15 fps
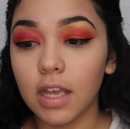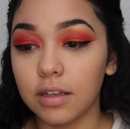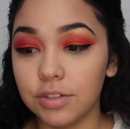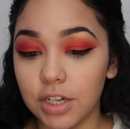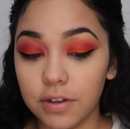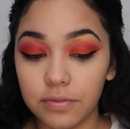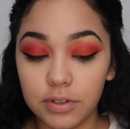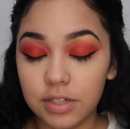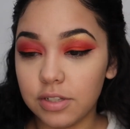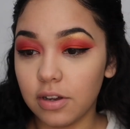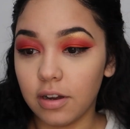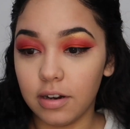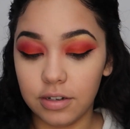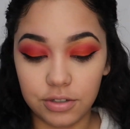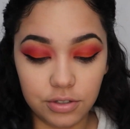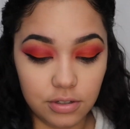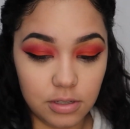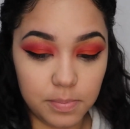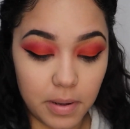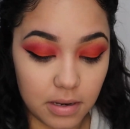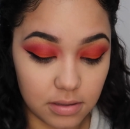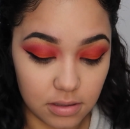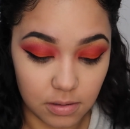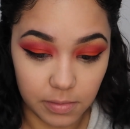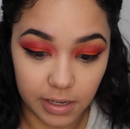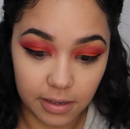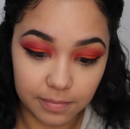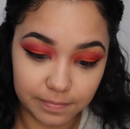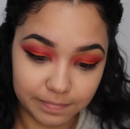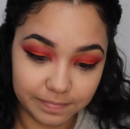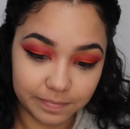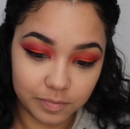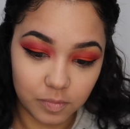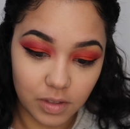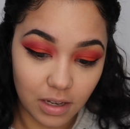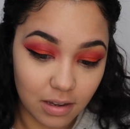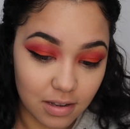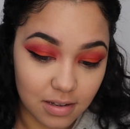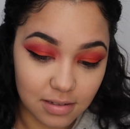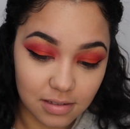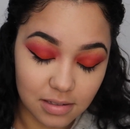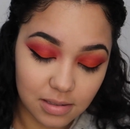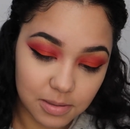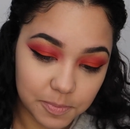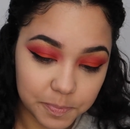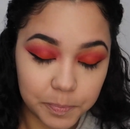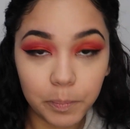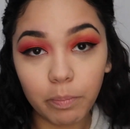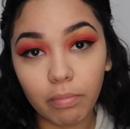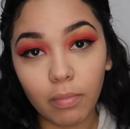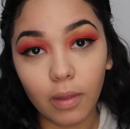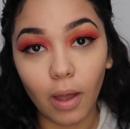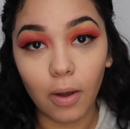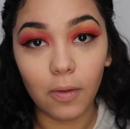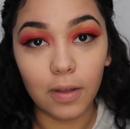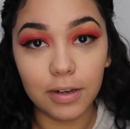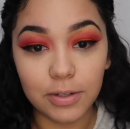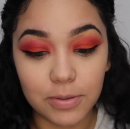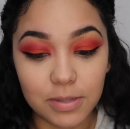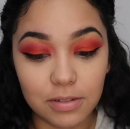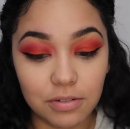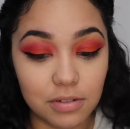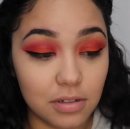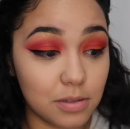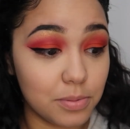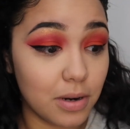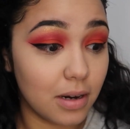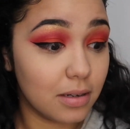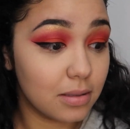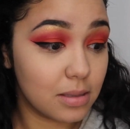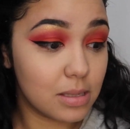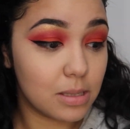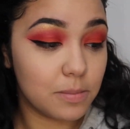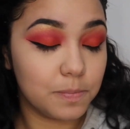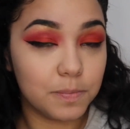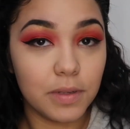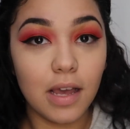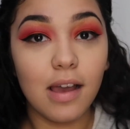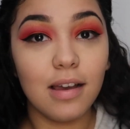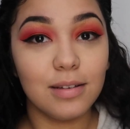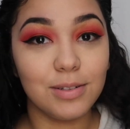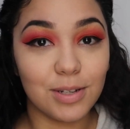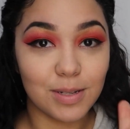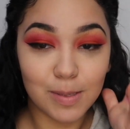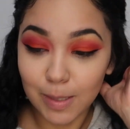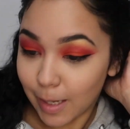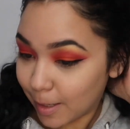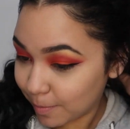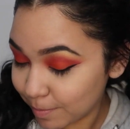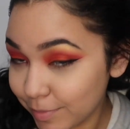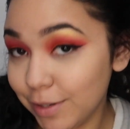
Jeffree Star should sponsor me because all I do is use his products. Just saying.